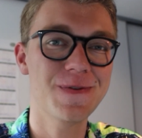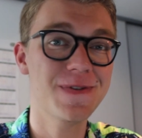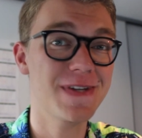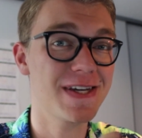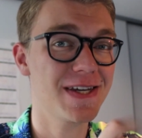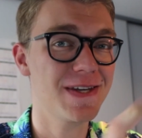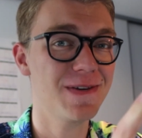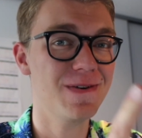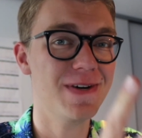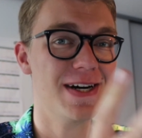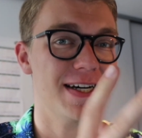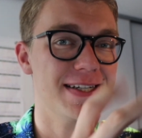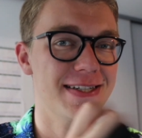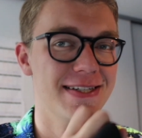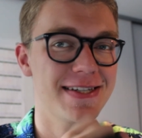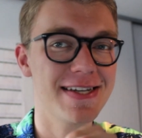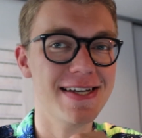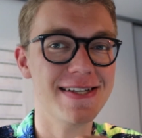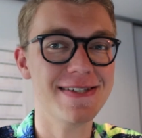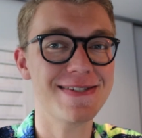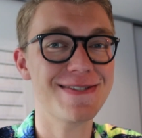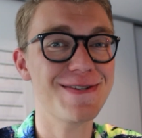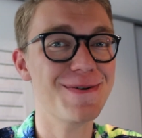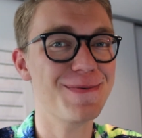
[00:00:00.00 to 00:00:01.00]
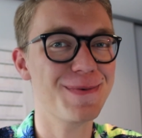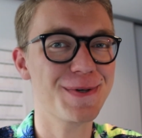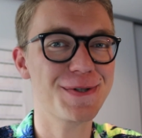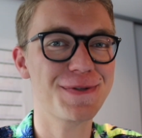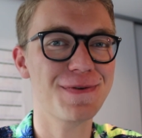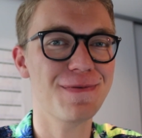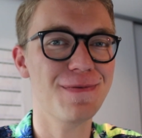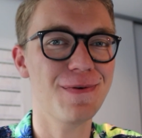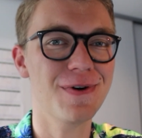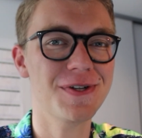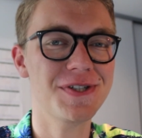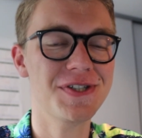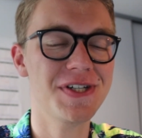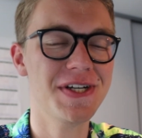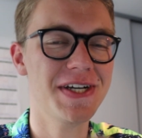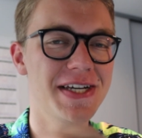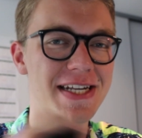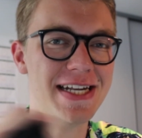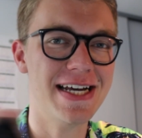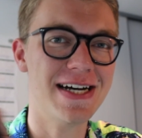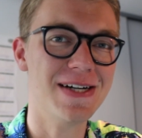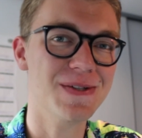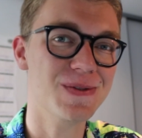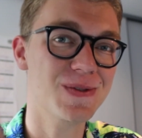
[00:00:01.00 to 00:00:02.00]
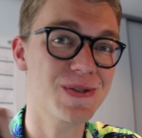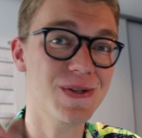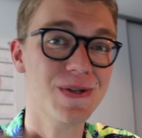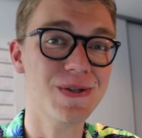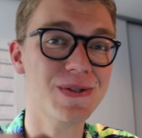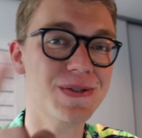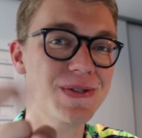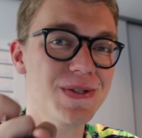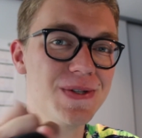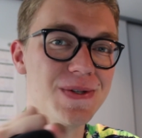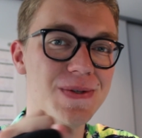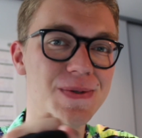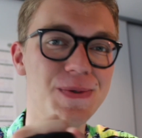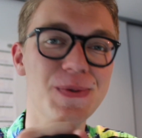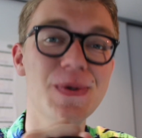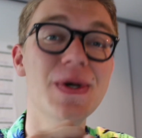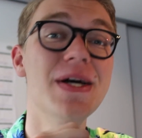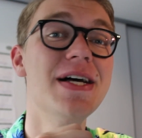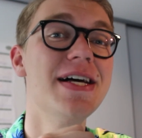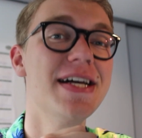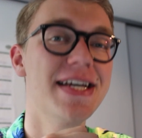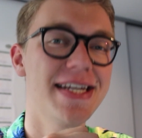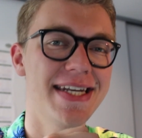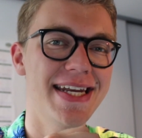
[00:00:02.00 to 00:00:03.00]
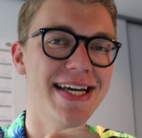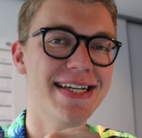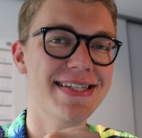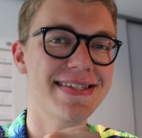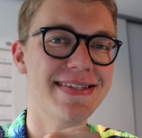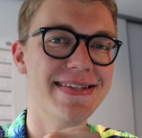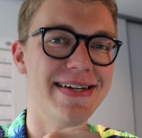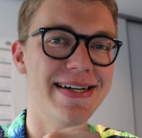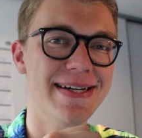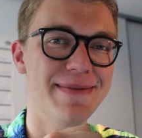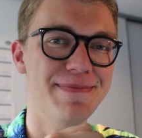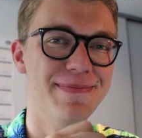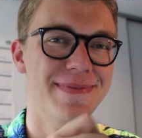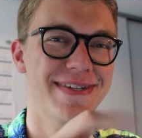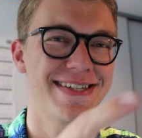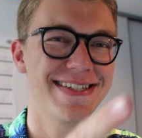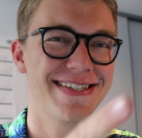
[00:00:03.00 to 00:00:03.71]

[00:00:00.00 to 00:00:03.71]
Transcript: Thank you guys again so much for watching, and I'll talk to you next time.